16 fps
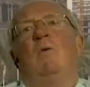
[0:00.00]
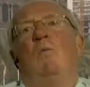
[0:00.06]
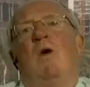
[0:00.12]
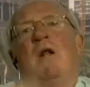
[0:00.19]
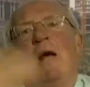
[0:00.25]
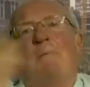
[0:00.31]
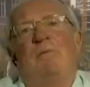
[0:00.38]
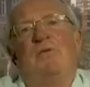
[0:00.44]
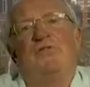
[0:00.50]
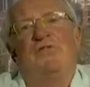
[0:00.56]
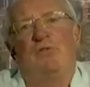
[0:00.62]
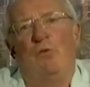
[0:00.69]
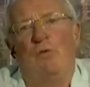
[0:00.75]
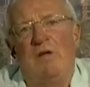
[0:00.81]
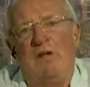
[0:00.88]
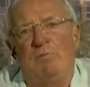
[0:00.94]
what happens
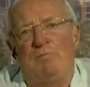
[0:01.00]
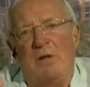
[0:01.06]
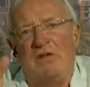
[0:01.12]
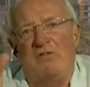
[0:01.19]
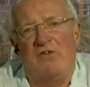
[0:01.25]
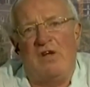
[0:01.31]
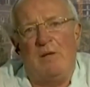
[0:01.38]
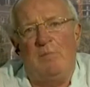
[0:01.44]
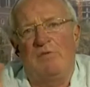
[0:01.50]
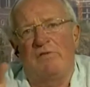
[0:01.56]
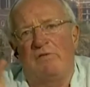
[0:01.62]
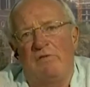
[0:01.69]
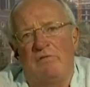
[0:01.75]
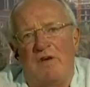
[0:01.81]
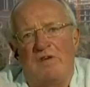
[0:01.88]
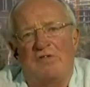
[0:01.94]
to all these big teams
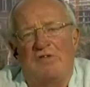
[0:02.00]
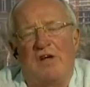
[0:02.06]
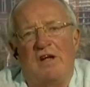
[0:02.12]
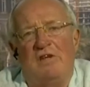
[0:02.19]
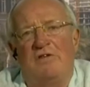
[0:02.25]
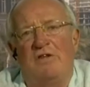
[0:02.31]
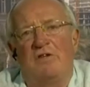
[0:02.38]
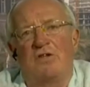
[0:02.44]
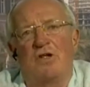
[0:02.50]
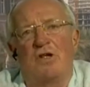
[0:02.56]
of investigating